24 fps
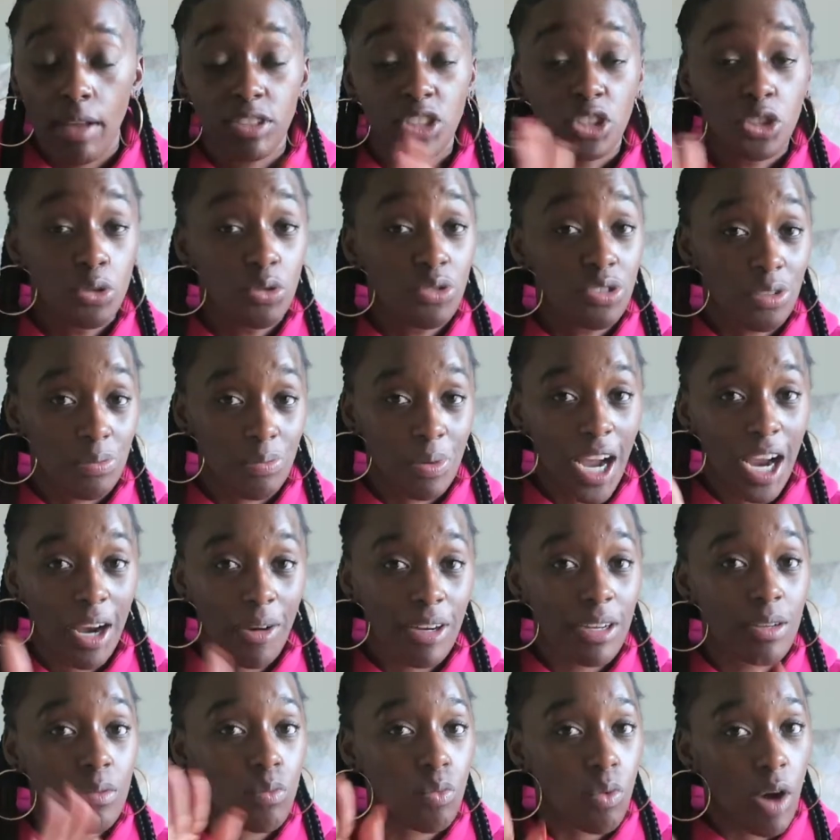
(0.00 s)
used to
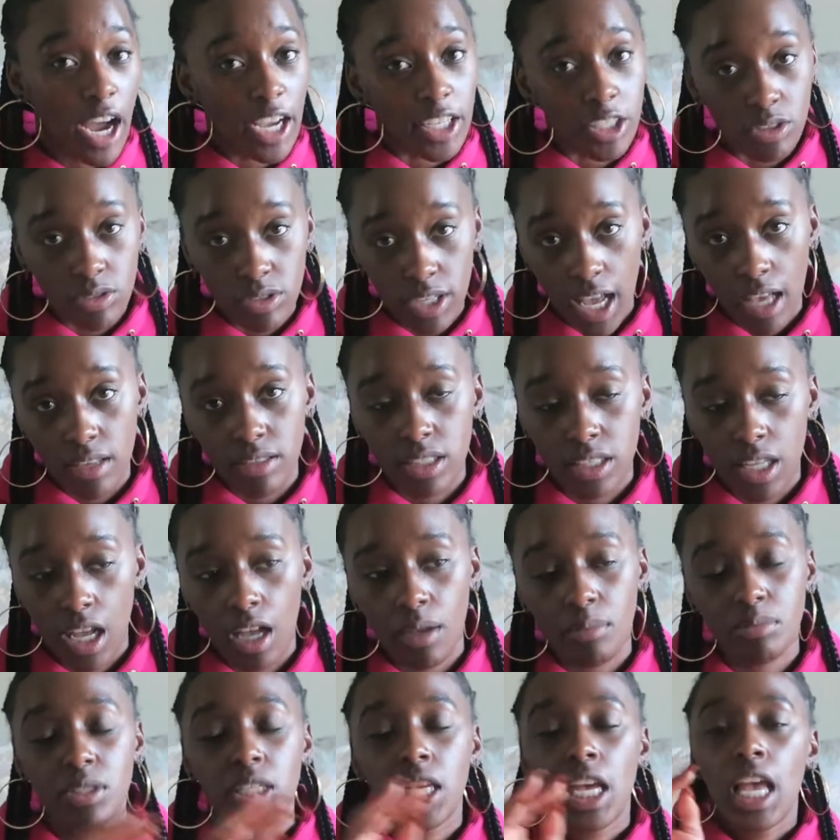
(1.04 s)
pirate why you now
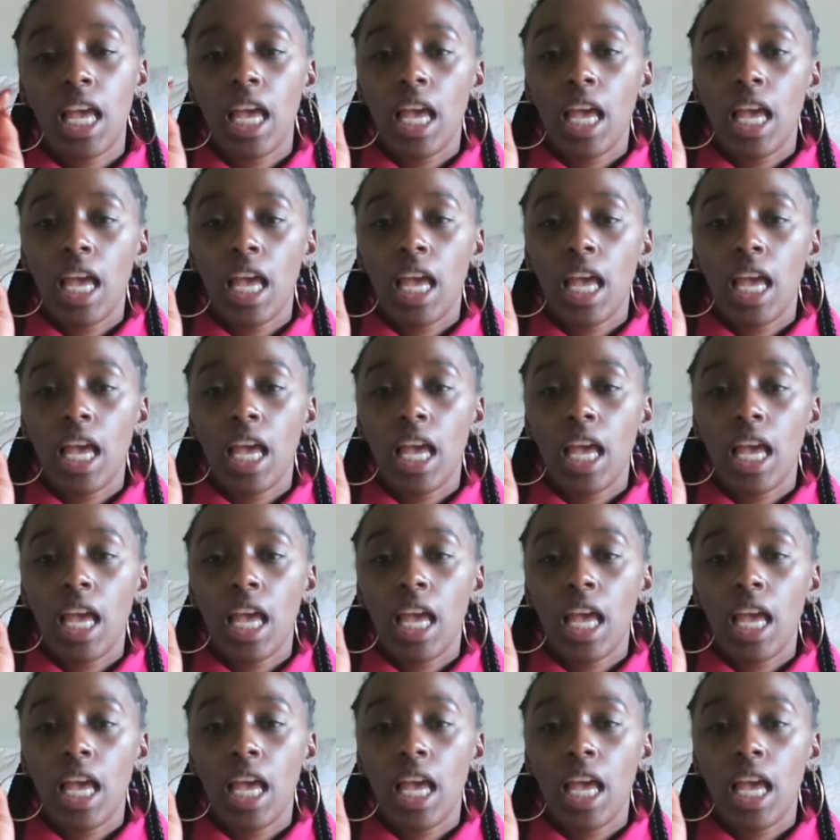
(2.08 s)
stopped